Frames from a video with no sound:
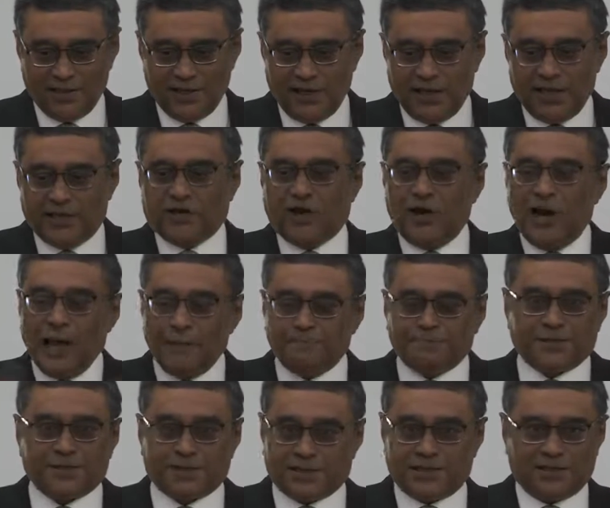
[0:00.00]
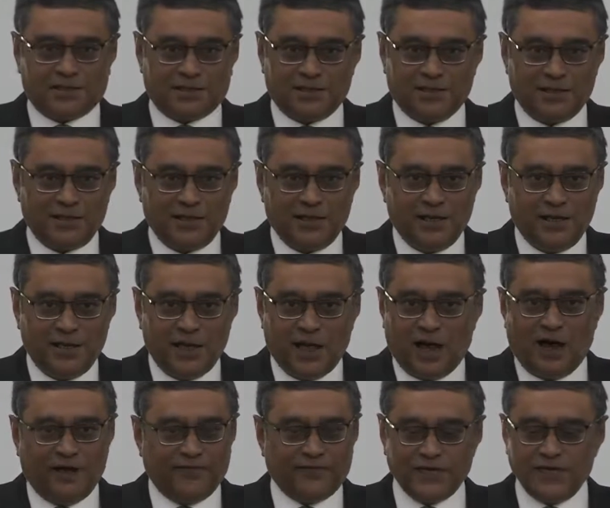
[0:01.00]
It collapsed
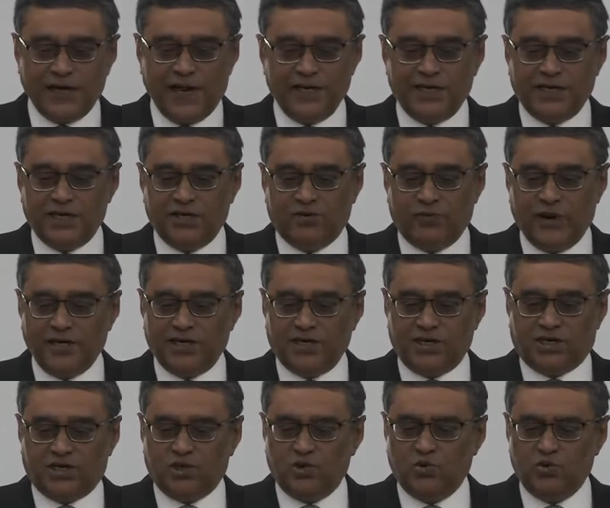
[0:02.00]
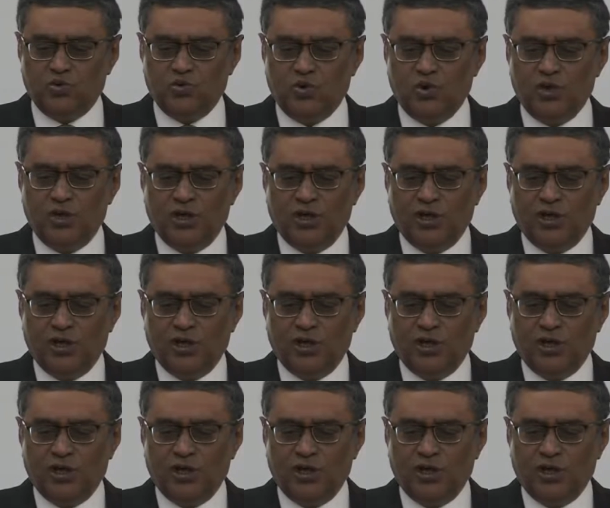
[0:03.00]
after 1922.